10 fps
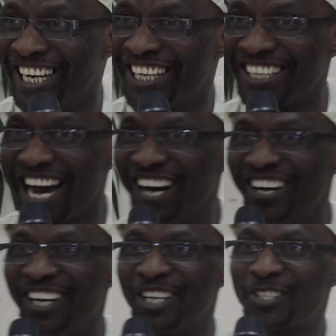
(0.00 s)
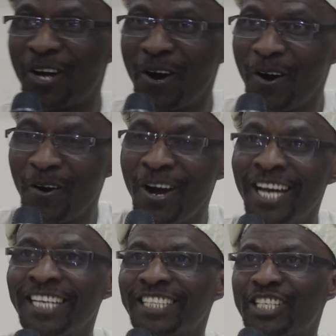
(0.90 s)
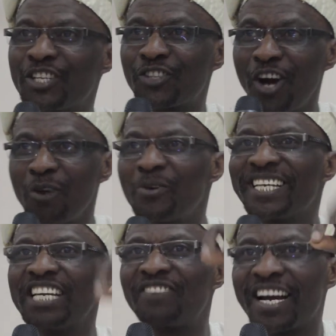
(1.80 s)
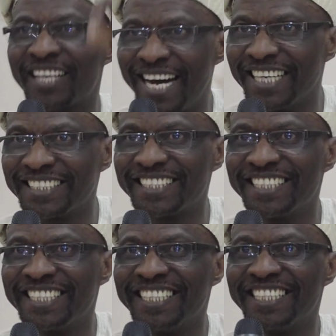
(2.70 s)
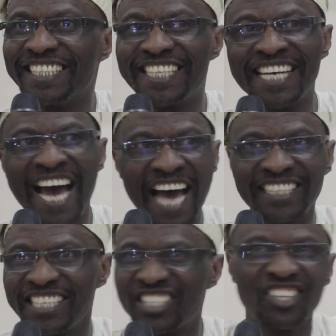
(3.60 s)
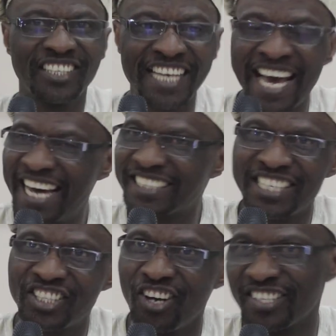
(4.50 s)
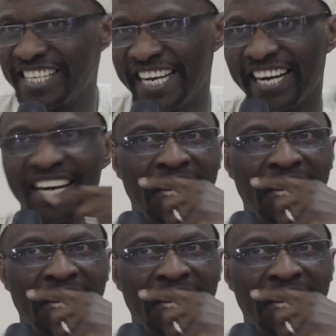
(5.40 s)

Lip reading: Now, so the soul will give account. The heart is just there.